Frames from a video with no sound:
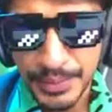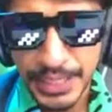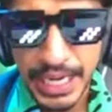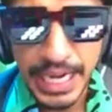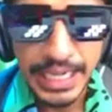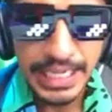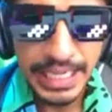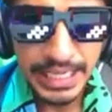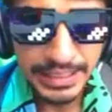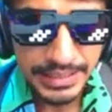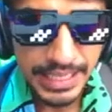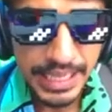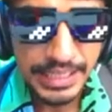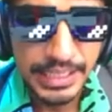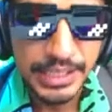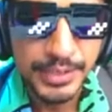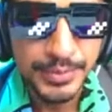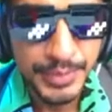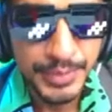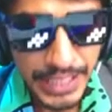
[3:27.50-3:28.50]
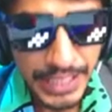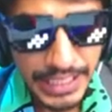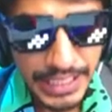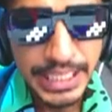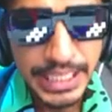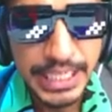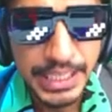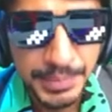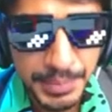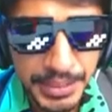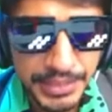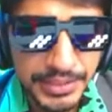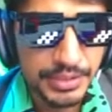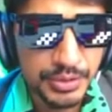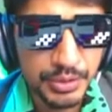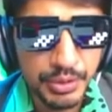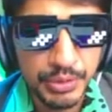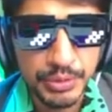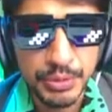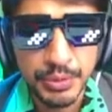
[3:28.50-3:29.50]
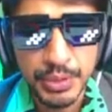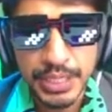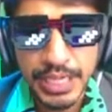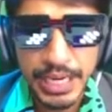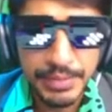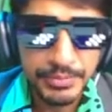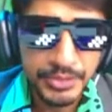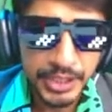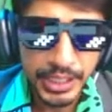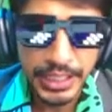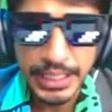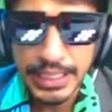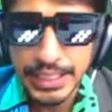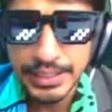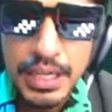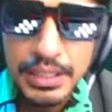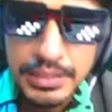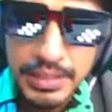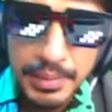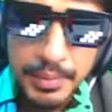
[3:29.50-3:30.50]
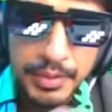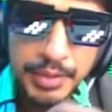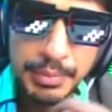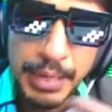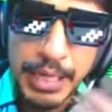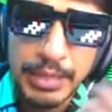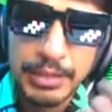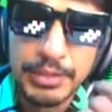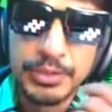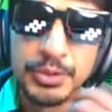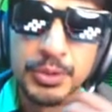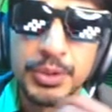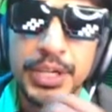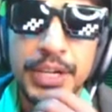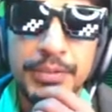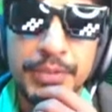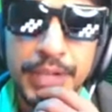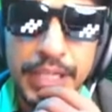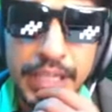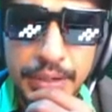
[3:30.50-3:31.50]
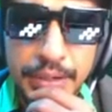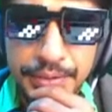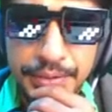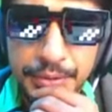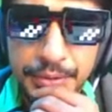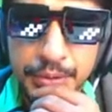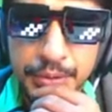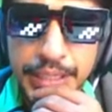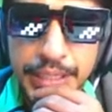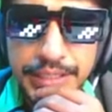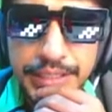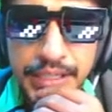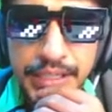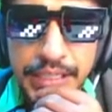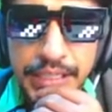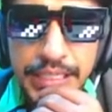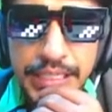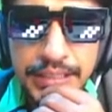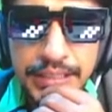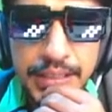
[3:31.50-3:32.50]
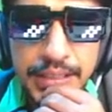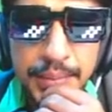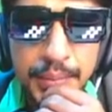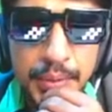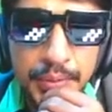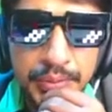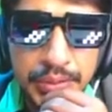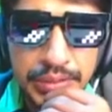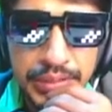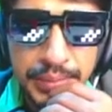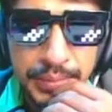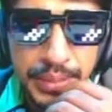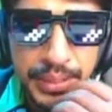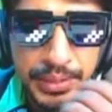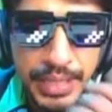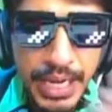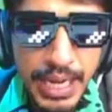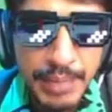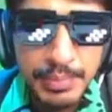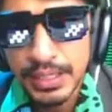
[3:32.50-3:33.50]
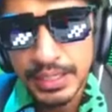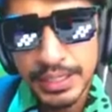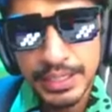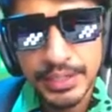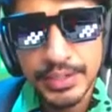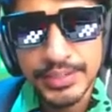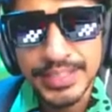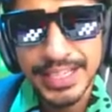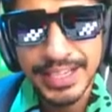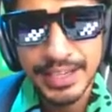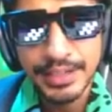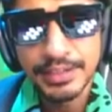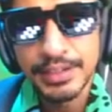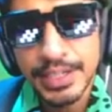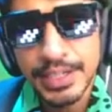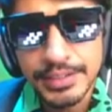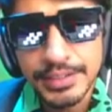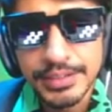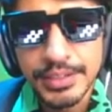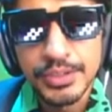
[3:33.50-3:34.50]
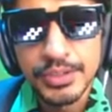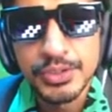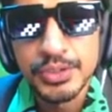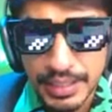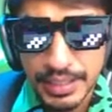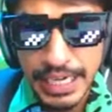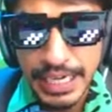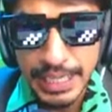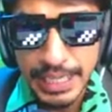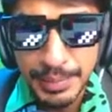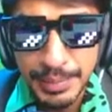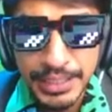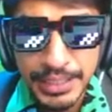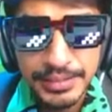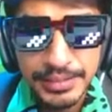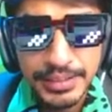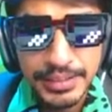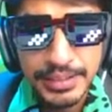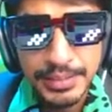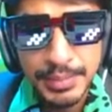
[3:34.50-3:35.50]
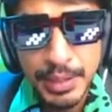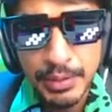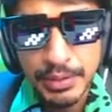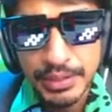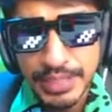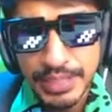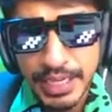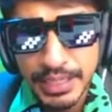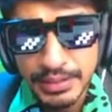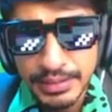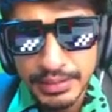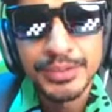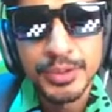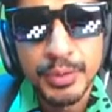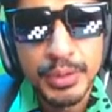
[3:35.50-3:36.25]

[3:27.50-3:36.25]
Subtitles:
The idea is like that of the 80 plus. So you could have studied some of the patterns. You could have figured out if you had studied some of the similar apps in your secondary research. ADP list is about designers.